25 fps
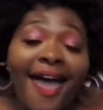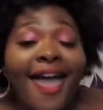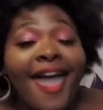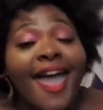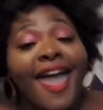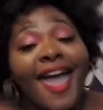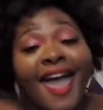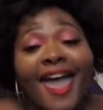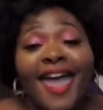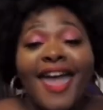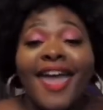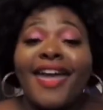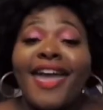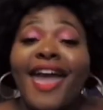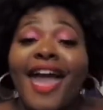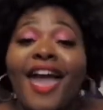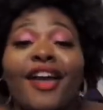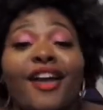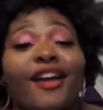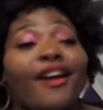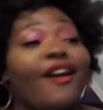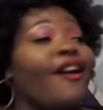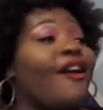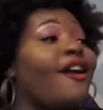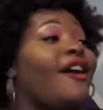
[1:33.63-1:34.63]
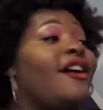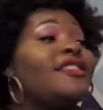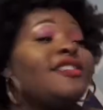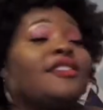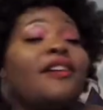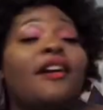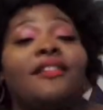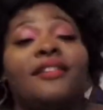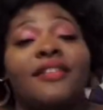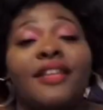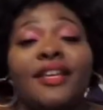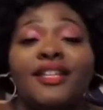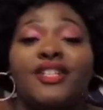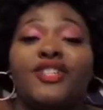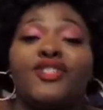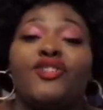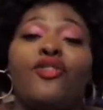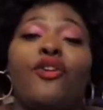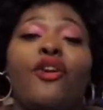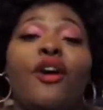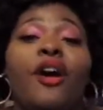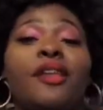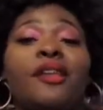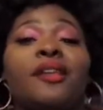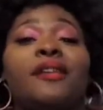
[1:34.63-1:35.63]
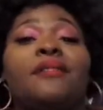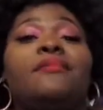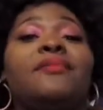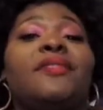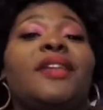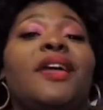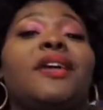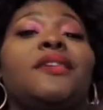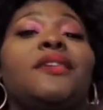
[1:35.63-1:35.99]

He got girls on there showing him their